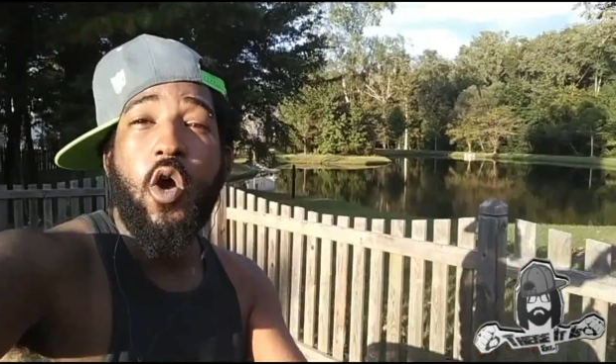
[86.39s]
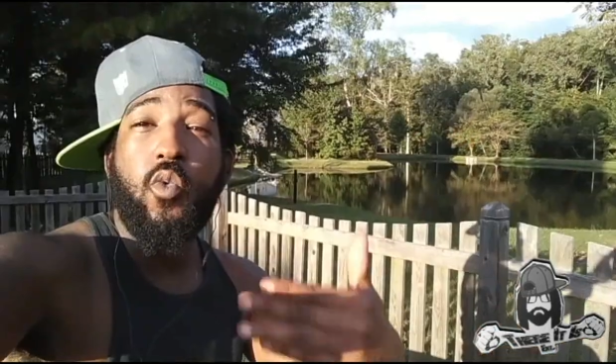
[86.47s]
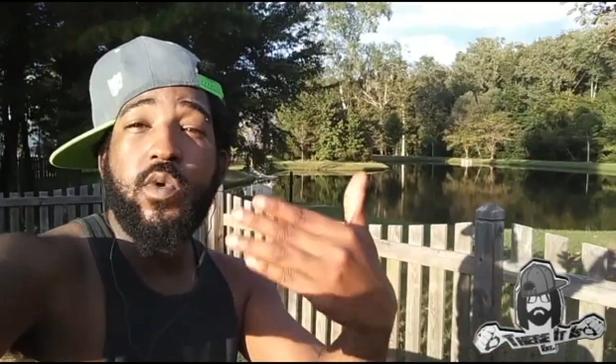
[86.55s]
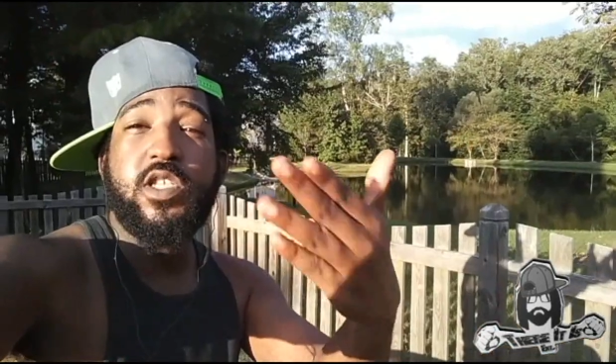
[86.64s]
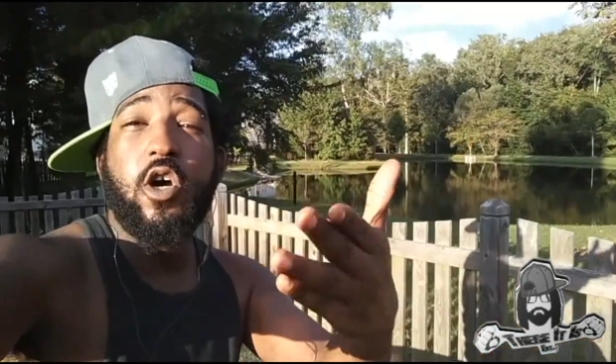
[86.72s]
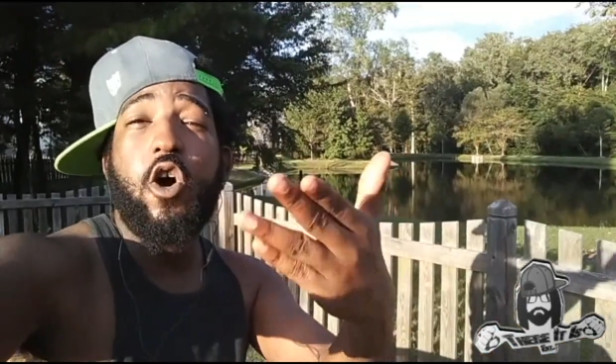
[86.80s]

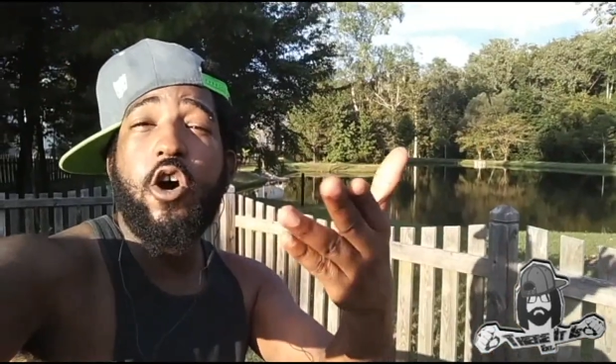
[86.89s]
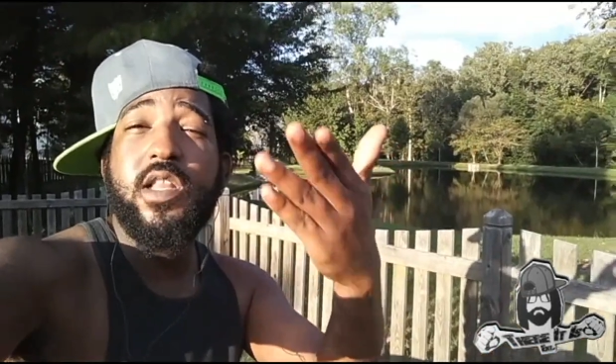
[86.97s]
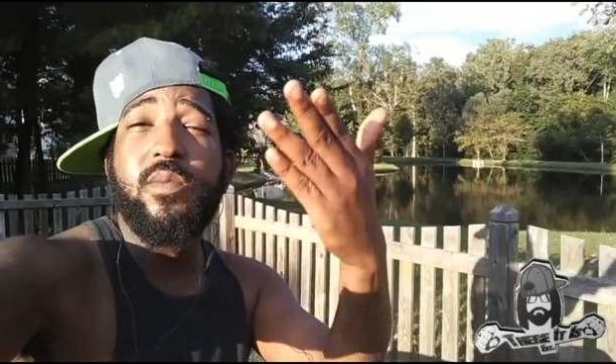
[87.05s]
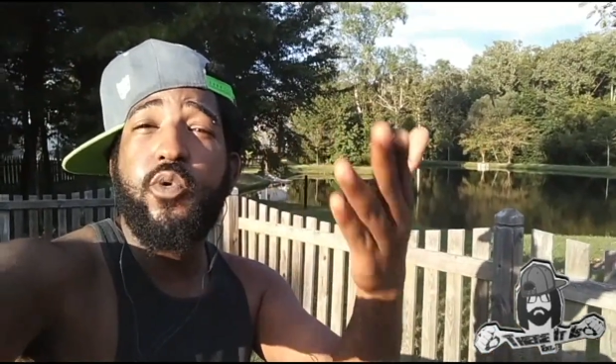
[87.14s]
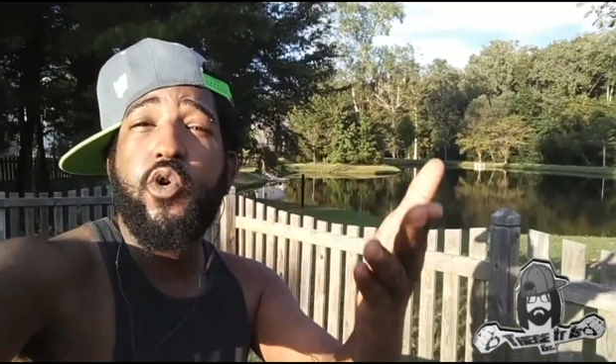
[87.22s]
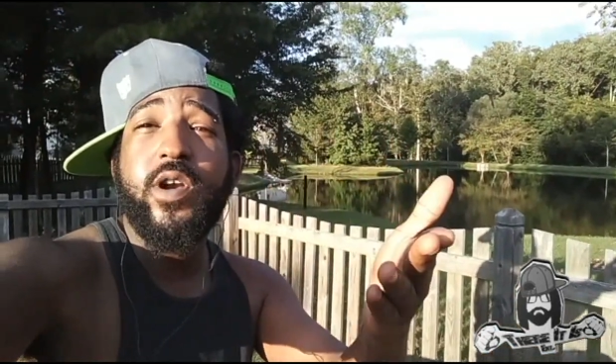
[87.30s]
which are all
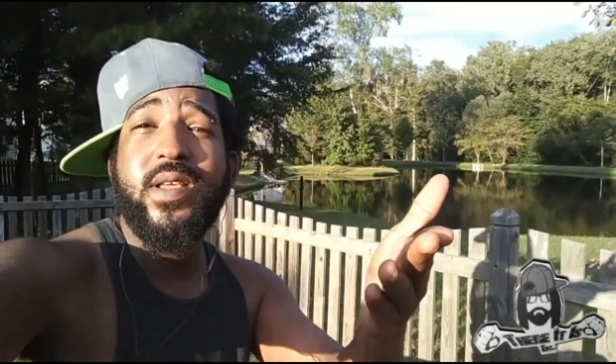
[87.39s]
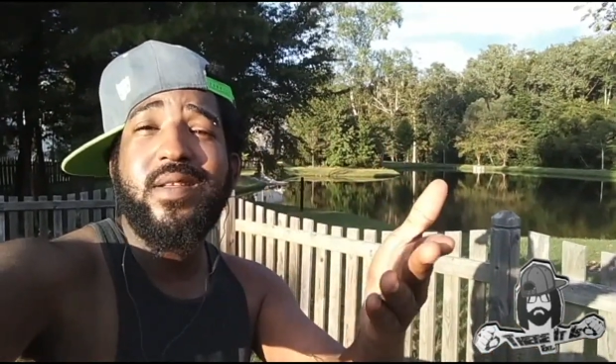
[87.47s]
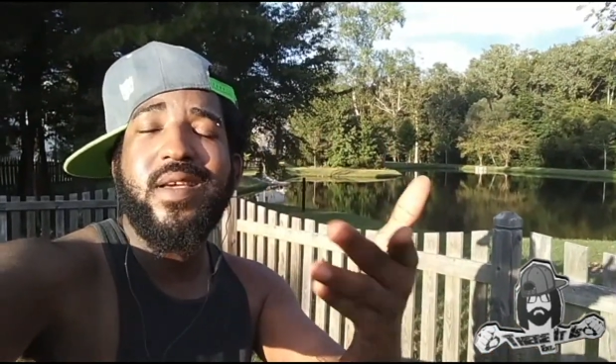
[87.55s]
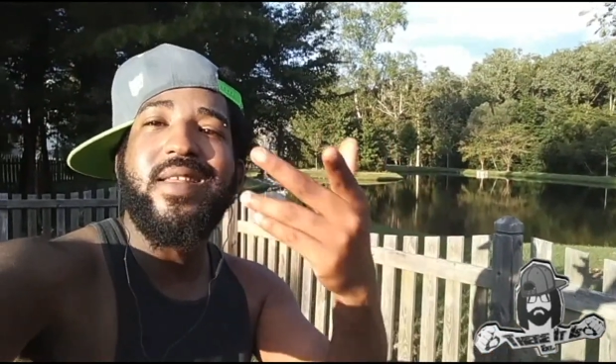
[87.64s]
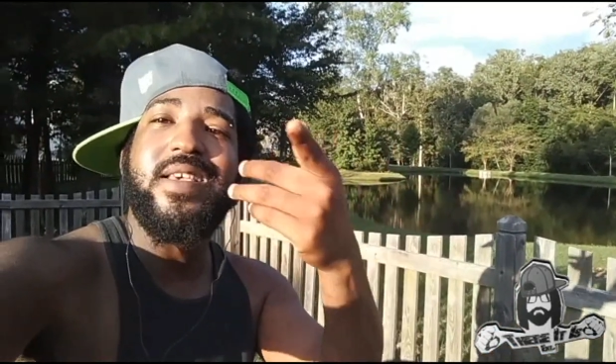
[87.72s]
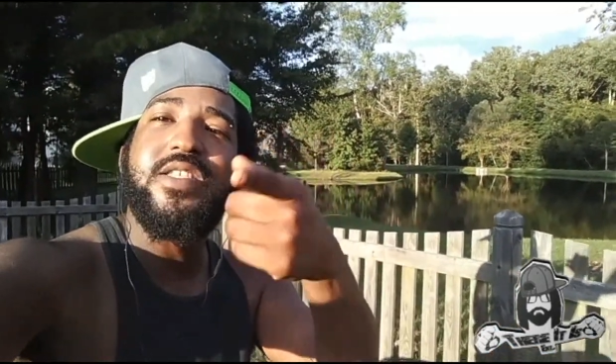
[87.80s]
important
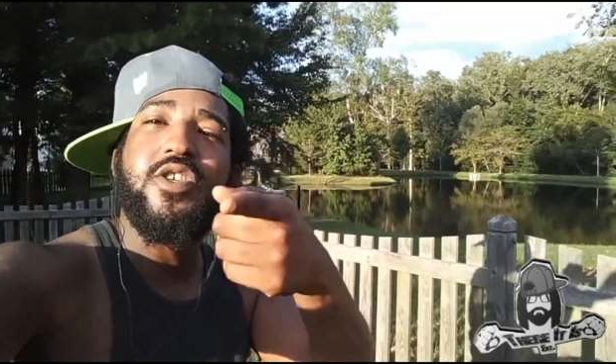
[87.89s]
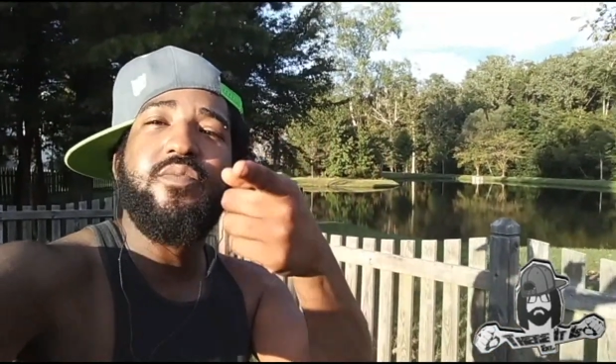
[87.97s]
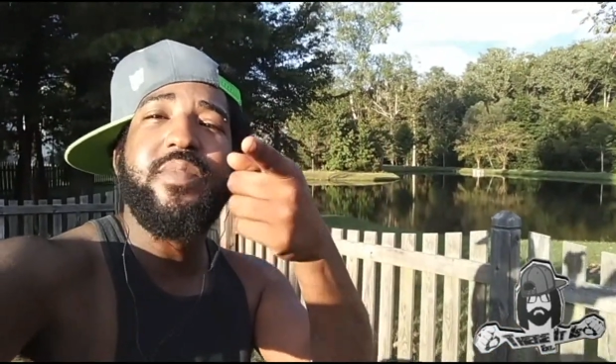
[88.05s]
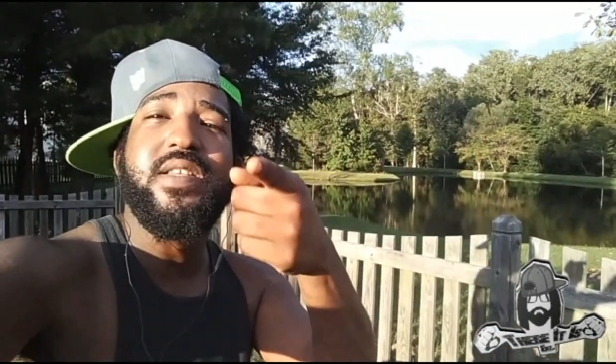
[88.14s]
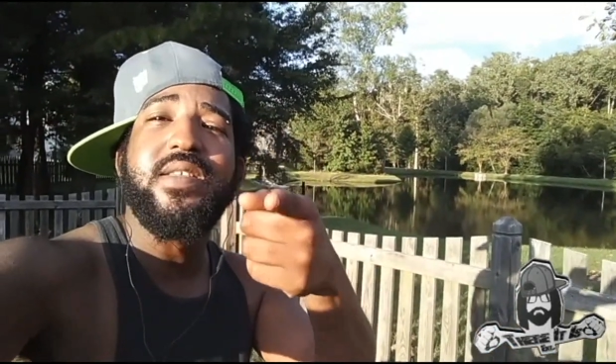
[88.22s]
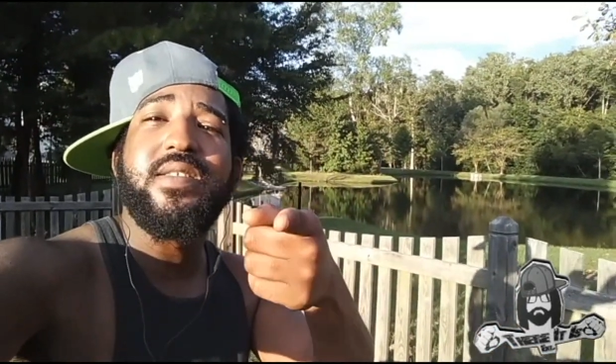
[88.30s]
and they should
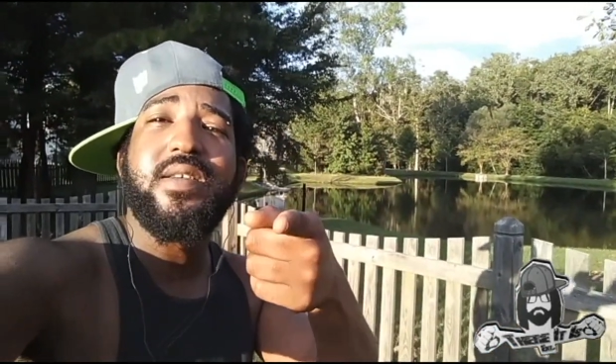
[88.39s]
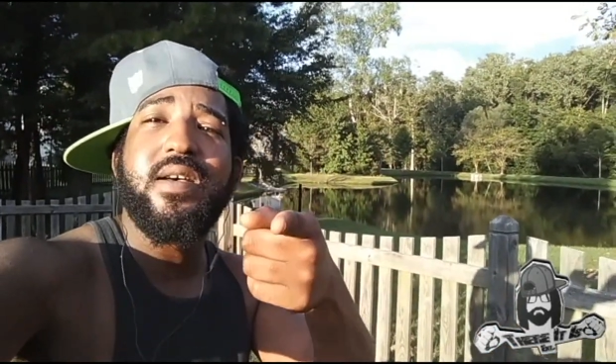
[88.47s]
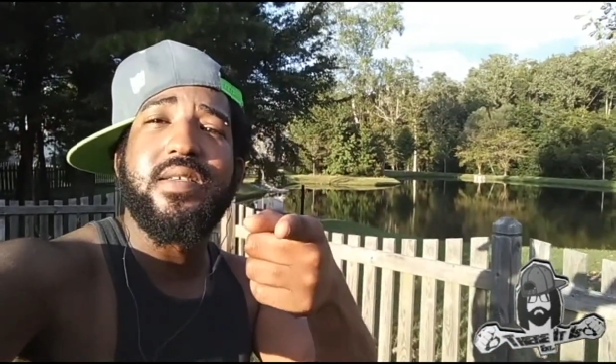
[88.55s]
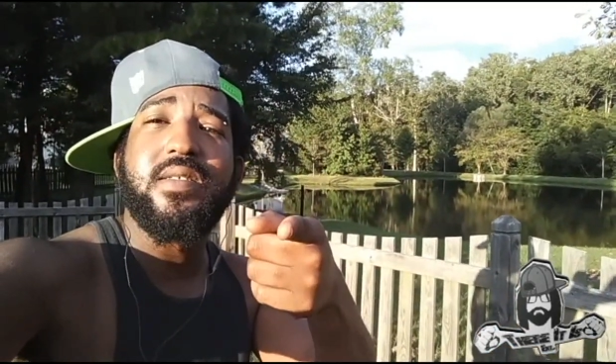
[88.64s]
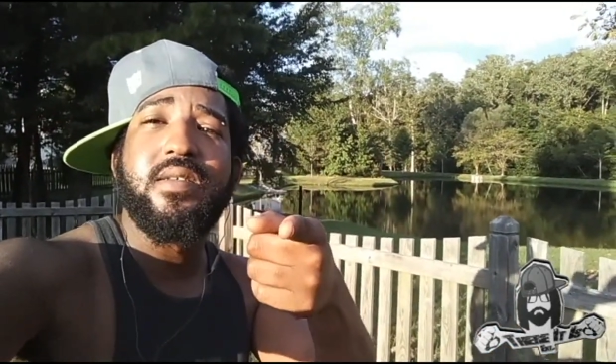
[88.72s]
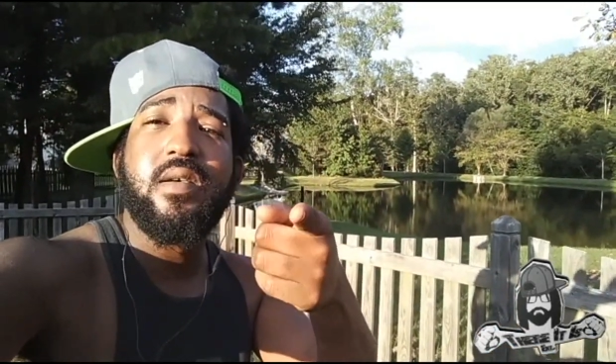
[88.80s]
be
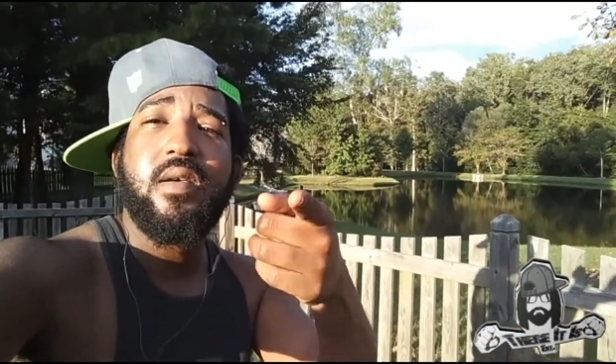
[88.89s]
discussed.